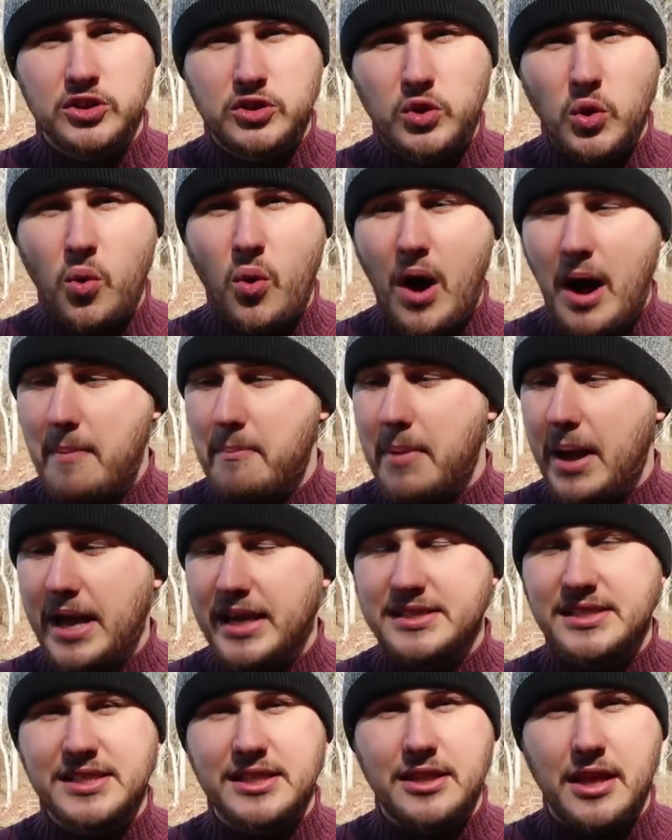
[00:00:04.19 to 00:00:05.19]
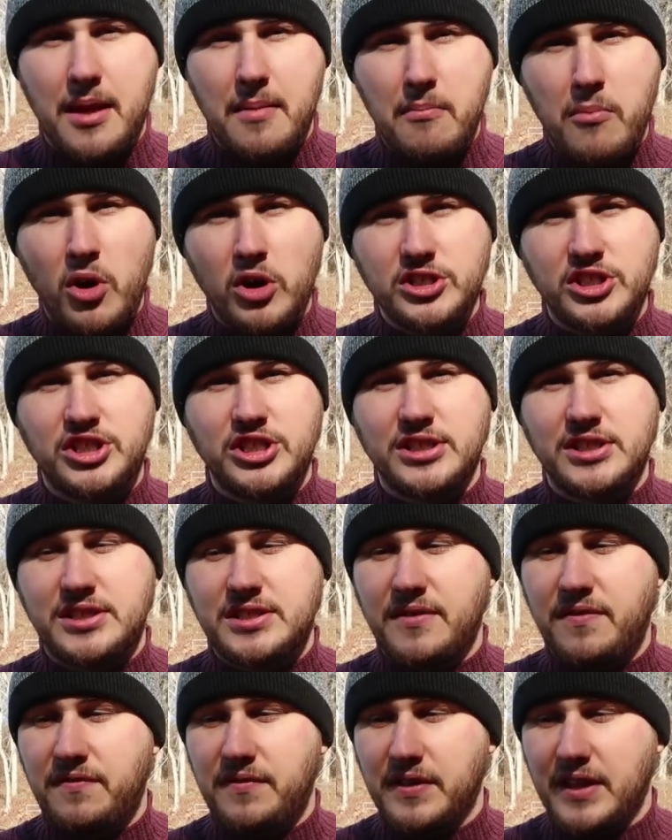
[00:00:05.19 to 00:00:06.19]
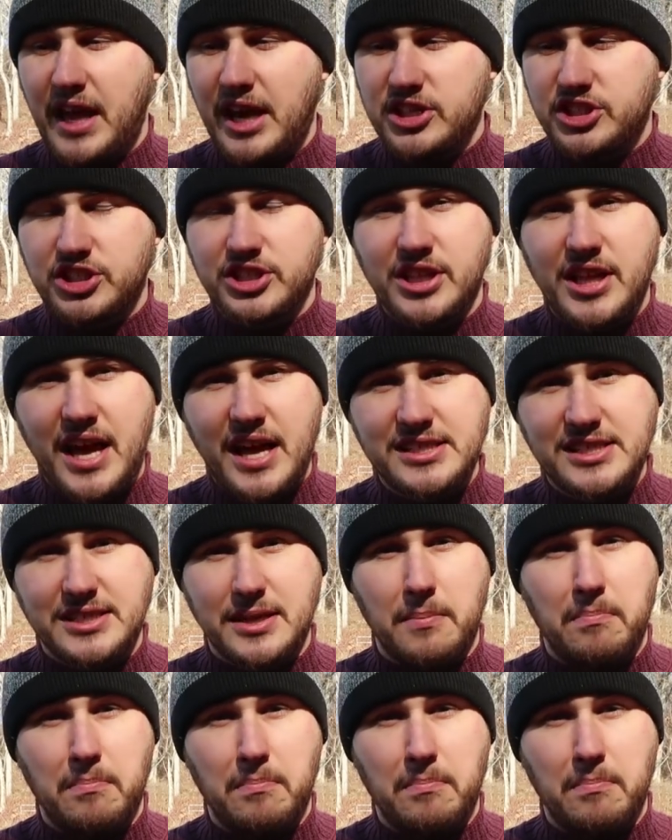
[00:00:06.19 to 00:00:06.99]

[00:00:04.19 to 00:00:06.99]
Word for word: two amazing emergency flashlights,